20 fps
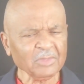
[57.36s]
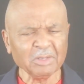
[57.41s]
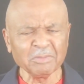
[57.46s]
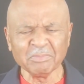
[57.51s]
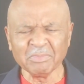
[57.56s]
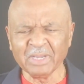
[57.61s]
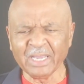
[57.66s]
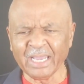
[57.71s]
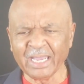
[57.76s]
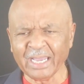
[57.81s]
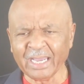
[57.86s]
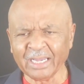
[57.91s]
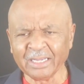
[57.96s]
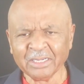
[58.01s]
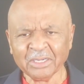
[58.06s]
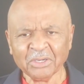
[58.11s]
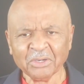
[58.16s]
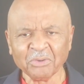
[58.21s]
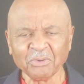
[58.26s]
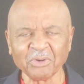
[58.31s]

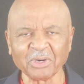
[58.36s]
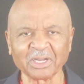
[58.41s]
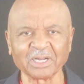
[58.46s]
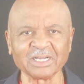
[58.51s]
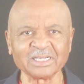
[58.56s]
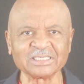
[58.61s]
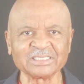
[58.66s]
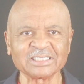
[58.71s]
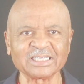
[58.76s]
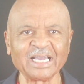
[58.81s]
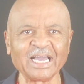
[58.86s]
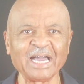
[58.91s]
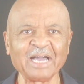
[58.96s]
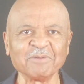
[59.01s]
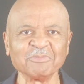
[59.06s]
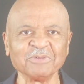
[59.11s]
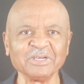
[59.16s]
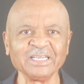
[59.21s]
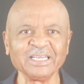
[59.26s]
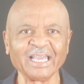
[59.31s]
Man, what a
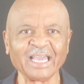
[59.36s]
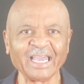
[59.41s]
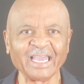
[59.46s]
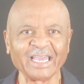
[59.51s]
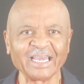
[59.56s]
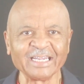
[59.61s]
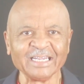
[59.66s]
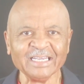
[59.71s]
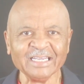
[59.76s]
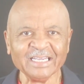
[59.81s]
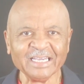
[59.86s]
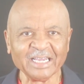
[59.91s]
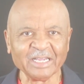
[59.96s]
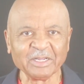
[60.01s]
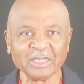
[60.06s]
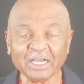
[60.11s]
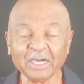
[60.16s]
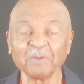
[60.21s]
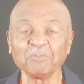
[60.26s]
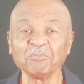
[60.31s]
time we had.
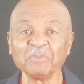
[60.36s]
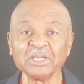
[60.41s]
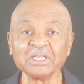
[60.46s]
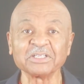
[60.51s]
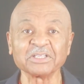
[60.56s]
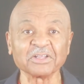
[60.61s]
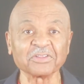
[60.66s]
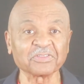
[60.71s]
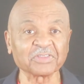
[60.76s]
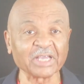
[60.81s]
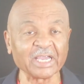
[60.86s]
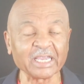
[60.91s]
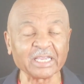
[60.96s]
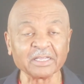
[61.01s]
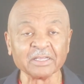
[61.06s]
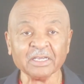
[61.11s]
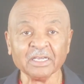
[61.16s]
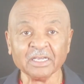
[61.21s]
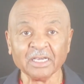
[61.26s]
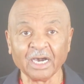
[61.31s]
And help me to
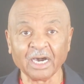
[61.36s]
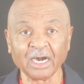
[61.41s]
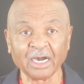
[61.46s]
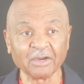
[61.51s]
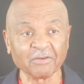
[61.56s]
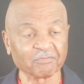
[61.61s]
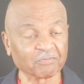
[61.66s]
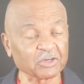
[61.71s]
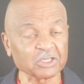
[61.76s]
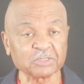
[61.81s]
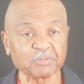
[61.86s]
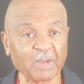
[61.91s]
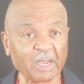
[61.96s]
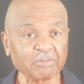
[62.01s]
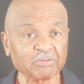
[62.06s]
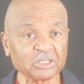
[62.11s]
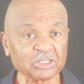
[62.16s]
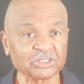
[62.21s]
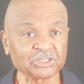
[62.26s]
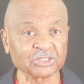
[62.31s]
thank First
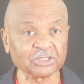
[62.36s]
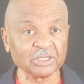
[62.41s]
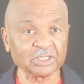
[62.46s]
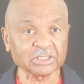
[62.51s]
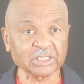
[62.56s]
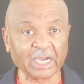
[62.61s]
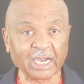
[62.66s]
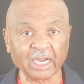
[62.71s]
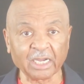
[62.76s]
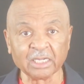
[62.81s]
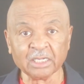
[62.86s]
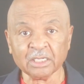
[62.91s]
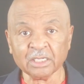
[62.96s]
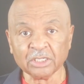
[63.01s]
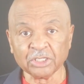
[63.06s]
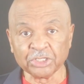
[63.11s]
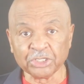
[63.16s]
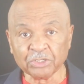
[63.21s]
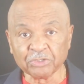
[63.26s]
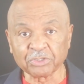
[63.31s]
Baptist Church, our
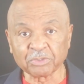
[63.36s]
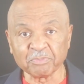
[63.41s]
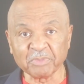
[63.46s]
youth